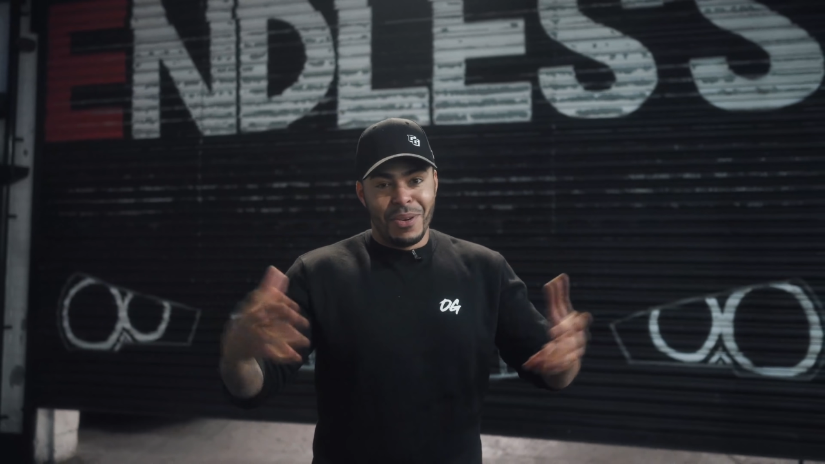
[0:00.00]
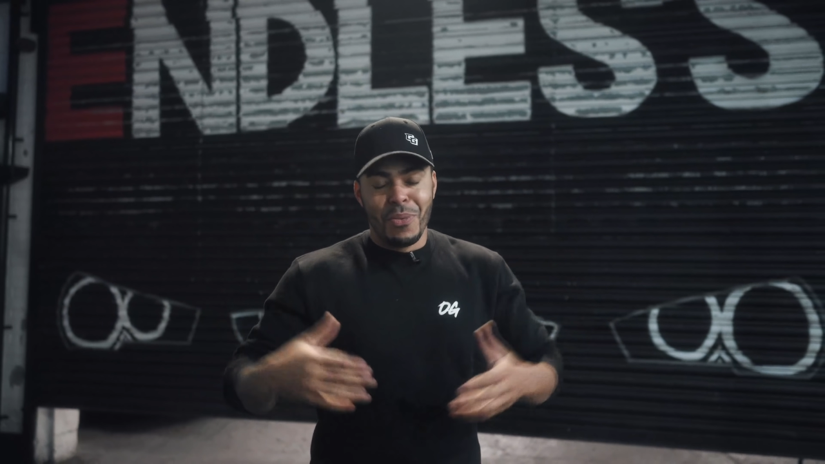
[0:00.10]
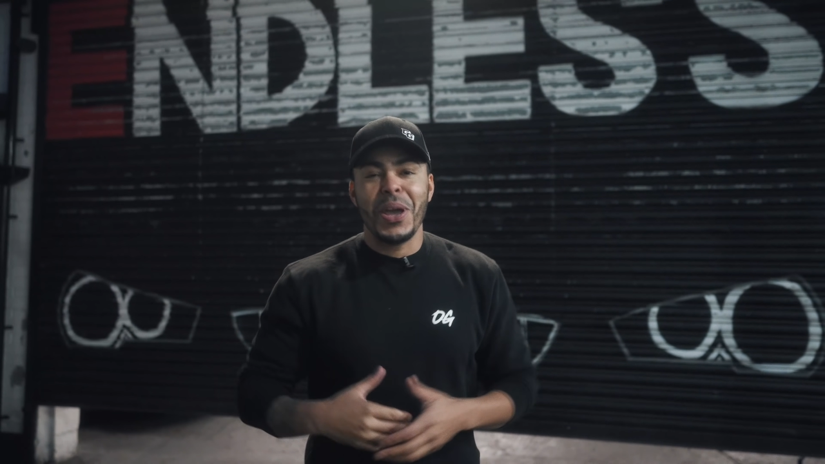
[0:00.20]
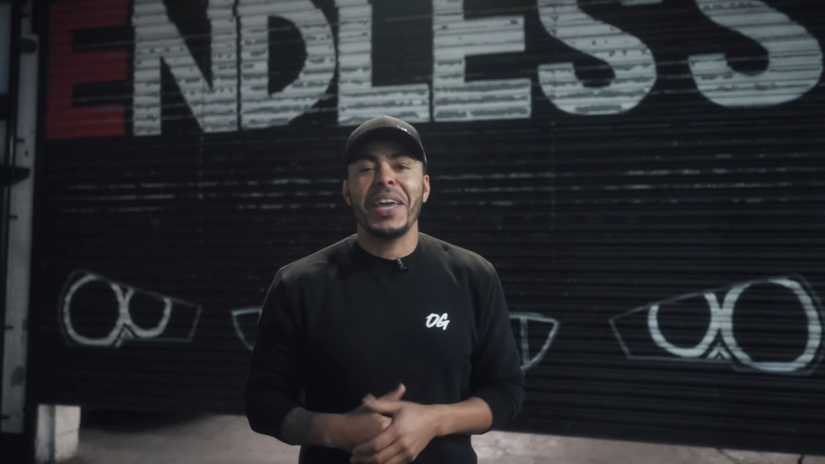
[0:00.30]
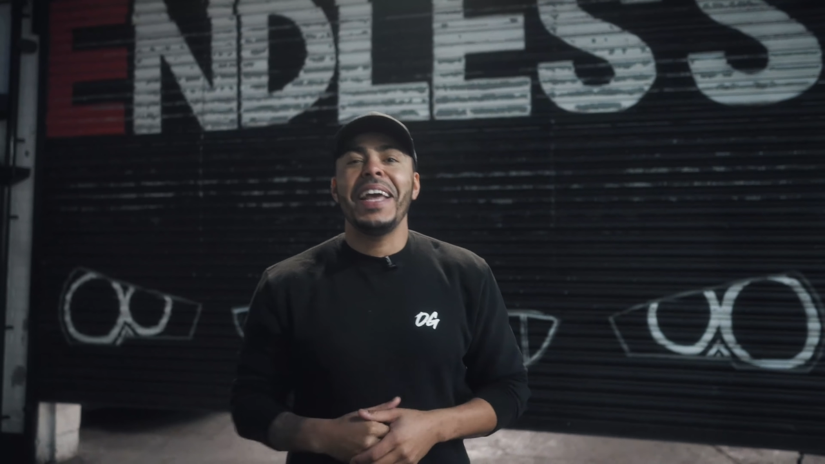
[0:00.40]

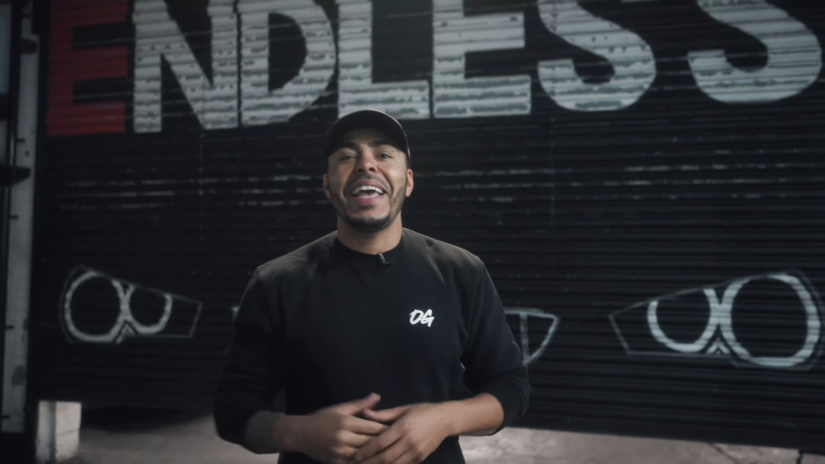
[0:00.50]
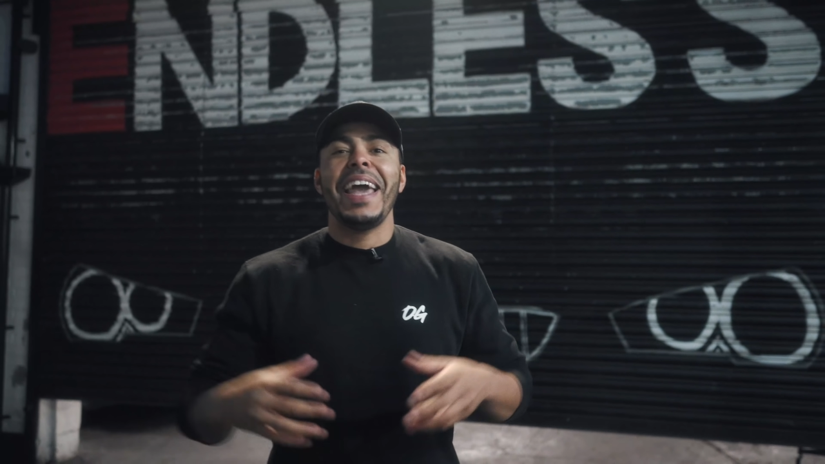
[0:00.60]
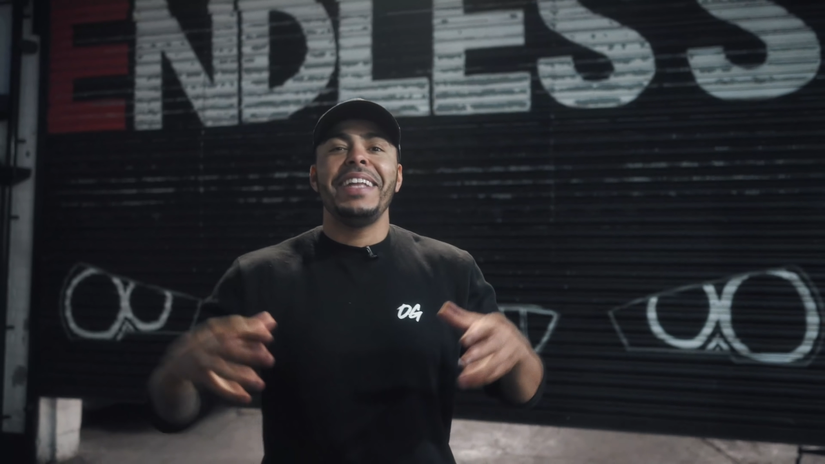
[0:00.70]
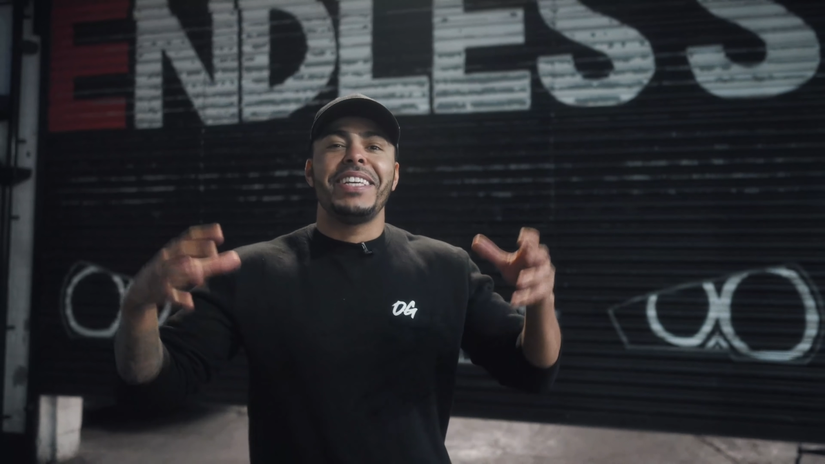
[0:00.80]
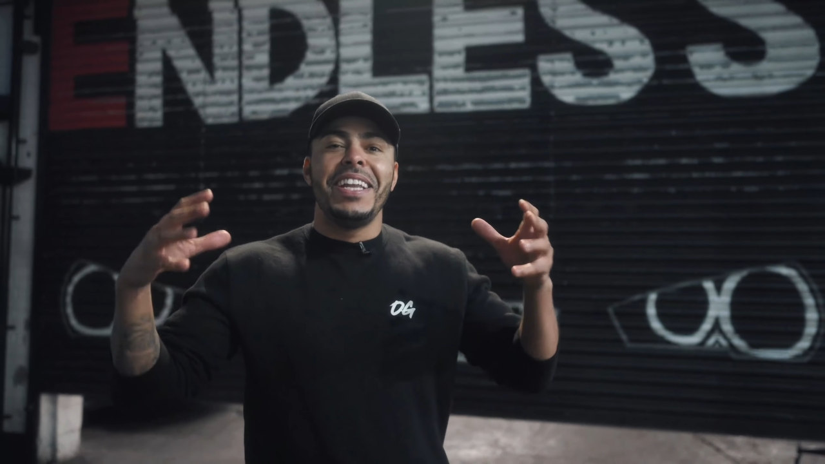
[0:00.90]
we're gonna get
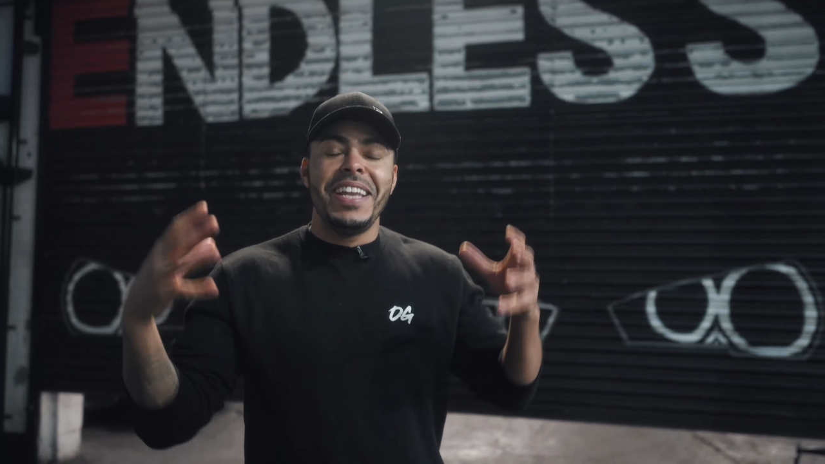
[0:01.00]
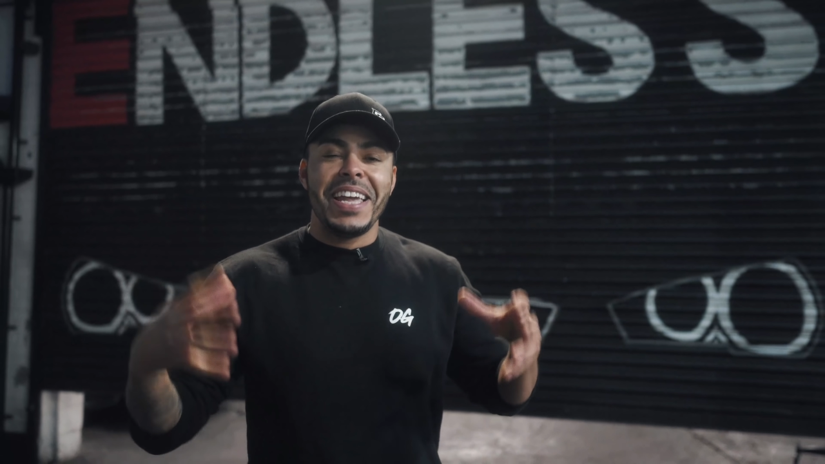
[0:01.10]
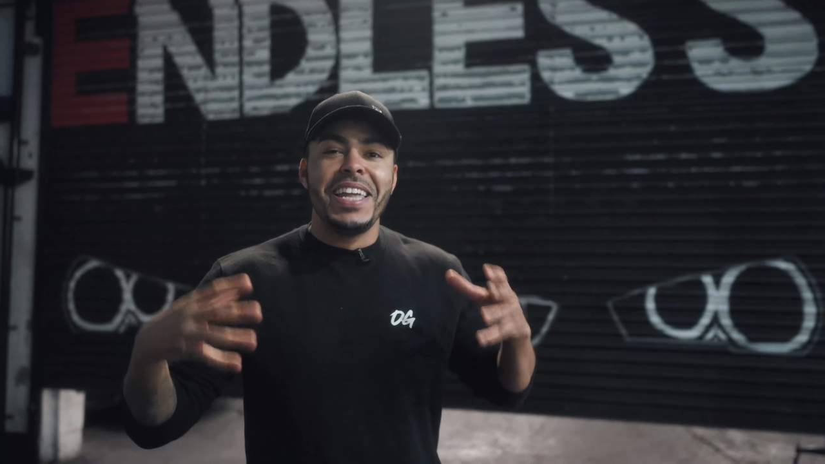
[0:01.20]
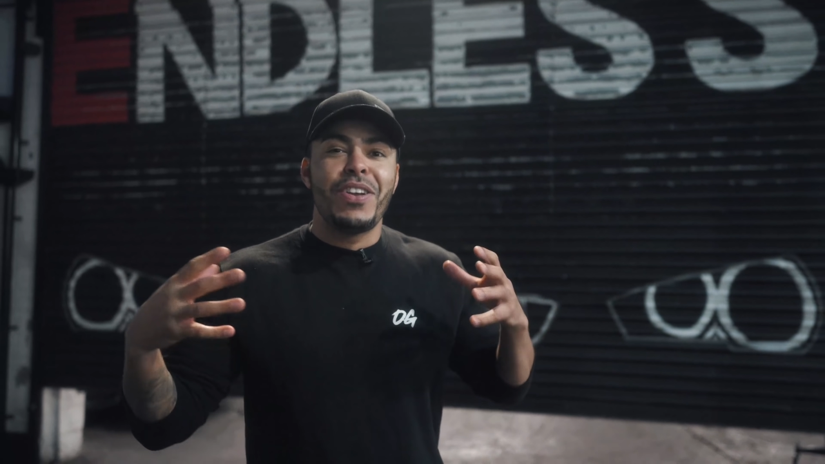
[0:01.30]
into the nitty